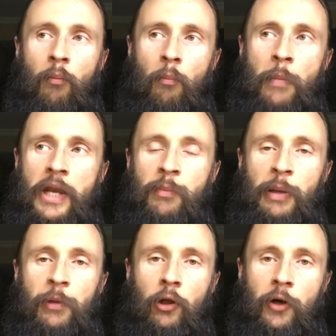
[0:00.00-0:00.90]
many
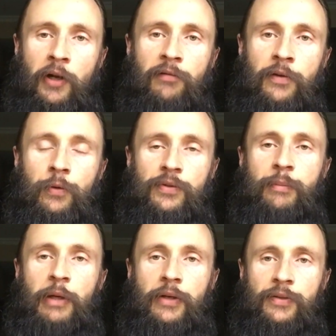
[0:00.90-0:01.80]
people are
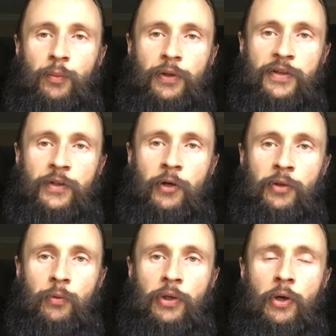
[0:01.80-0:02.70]
confused because when they start
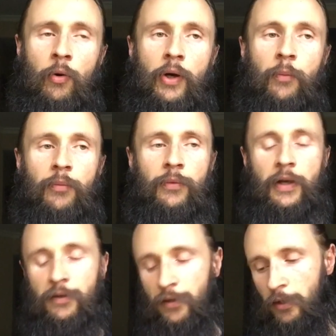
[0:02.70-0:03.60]
doing yoga,
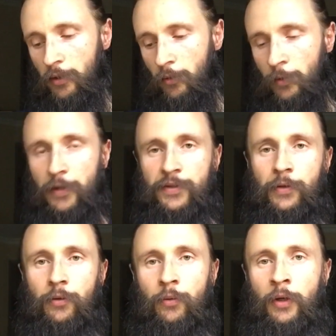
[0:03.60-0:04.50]
they think, okay,
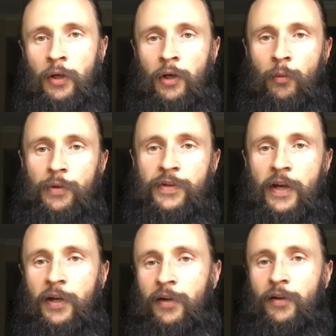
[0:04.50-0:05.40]
so we
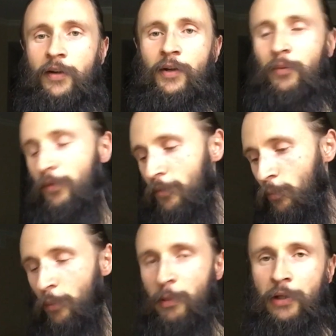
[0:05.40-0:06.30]
take and
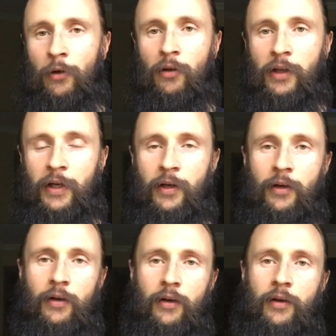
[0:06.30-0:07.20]
we bend our
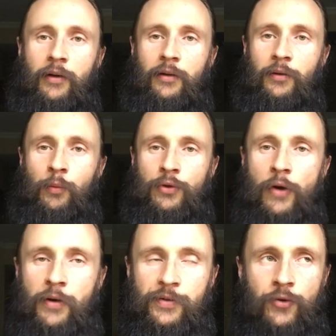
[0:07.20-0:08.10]
leg and we
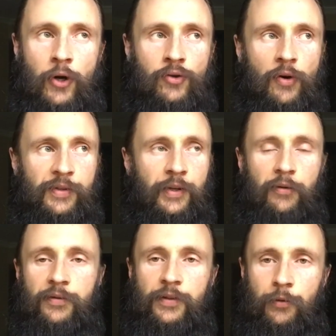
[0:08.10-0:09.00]
try to stretch
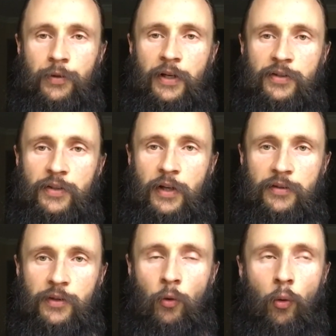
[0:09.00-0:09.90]
ourselves. So
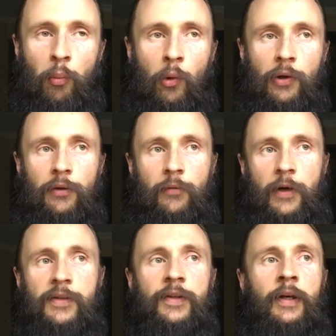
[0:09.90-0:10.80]
that's the whole point, right?